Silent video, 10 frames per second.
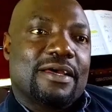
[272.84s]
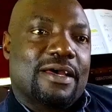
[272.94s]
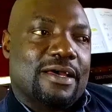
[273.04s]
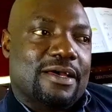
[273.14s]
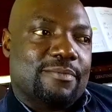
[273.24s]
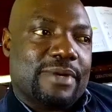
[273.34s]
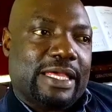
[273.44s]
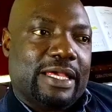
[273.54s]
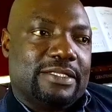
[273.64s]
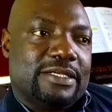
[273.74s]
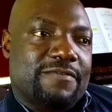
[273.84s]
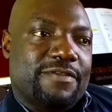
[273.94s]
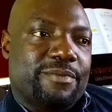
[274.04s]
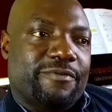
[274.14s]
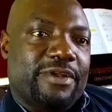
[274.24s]
my kids have
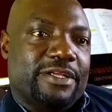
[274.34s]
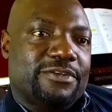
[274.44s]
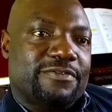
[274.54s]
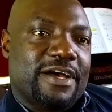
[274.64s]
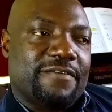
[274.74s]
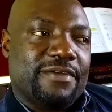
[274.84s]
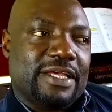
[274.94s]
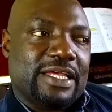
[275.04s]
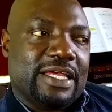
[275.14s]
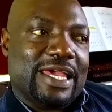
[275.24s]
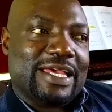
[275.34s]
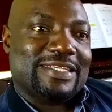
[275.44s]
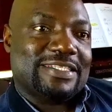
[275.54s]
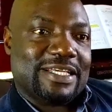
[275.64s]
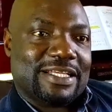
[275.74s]
the privilege of having
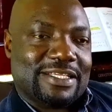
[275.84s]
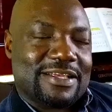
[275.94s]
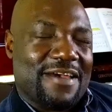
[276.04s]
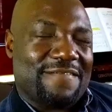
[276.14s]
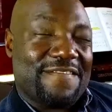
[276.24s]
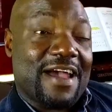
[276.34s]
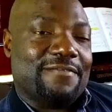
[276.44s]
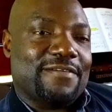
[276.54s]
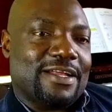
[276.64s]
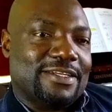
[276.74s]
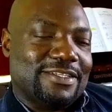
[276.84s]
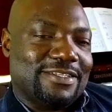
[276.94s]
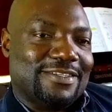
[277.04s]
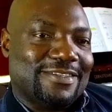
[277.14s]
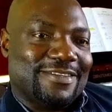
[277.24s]
5
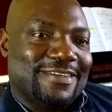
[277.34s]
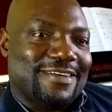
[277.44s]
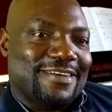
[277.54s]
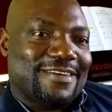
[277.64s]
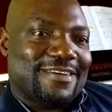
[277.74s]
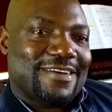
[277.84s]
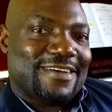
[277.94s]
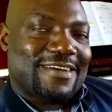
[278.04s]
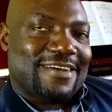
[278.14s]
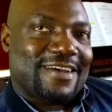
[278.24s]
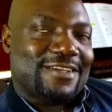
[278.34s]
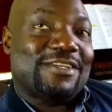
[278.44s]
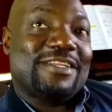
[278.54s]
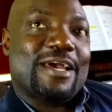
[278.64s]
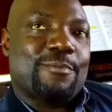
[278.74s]
aunties.
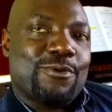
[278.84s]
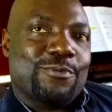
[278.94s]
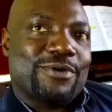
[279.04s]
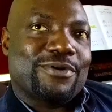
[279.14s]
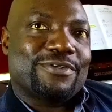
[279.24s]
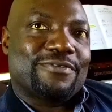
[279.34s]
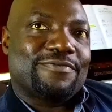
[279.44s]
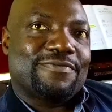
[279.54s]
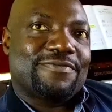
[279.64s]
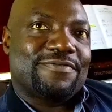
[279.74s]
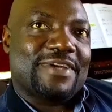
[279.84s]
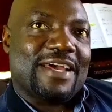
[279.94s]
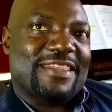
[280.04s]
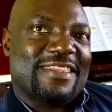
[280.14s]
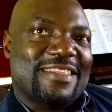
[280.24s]
Actually, there are more because of,
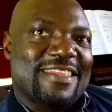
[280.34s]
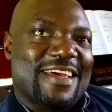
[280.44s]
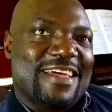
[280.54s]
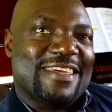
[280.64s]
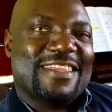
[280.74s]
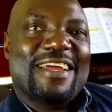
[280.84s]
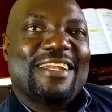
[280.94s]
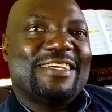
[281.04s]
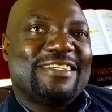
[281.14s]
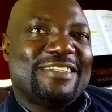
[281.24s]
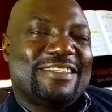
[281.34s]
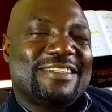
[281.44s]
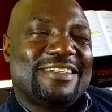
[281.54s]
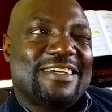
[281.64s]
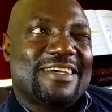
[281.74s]
I think there are at least,